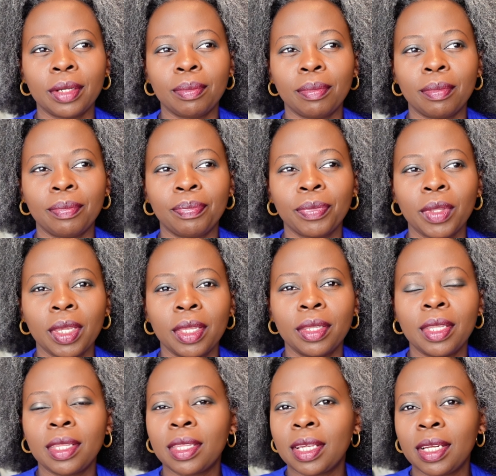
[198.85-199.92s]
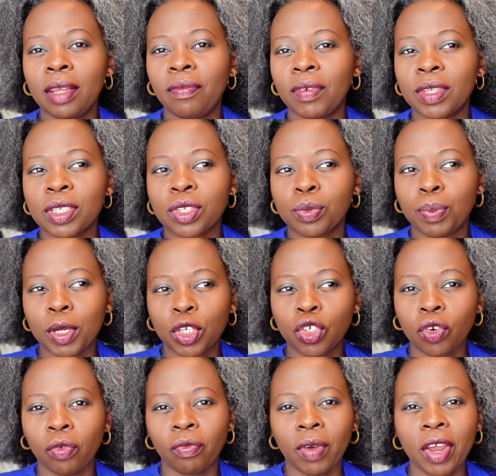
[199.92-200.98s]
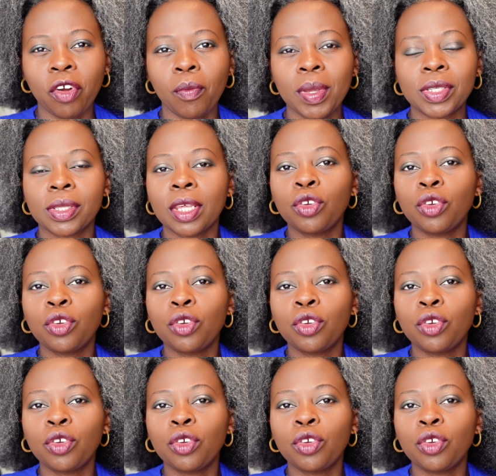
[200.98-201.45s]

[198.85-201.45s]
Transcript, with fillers: and they, they live in special environments,